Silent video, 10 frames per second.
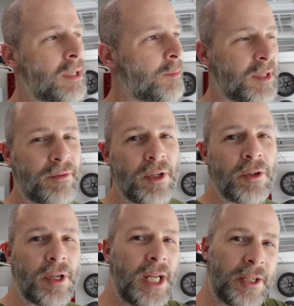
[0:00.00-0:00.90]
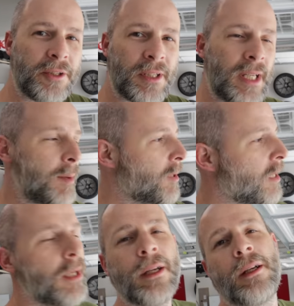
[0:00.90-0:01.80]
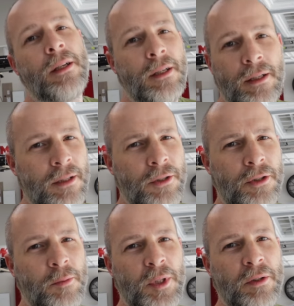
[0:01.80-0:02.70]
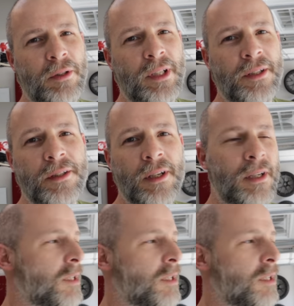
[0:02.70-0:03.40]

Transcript: I mean if you don't know how to use a clamp you shouldn't be doing this.